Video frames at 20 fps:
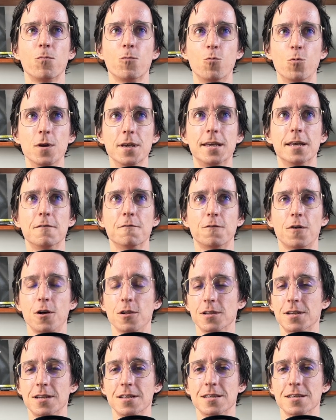we can fall
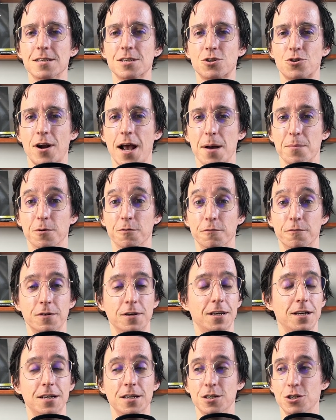into this trap of
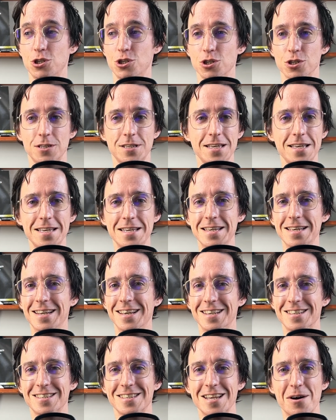just
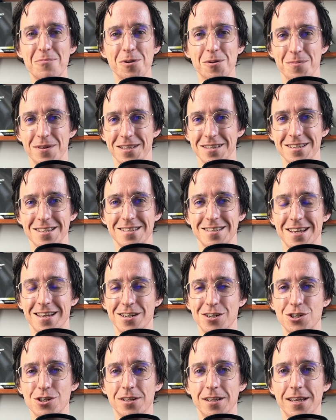eating supplements,
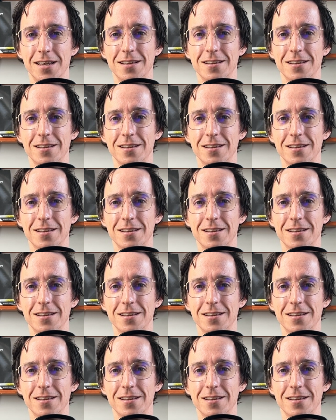essentially.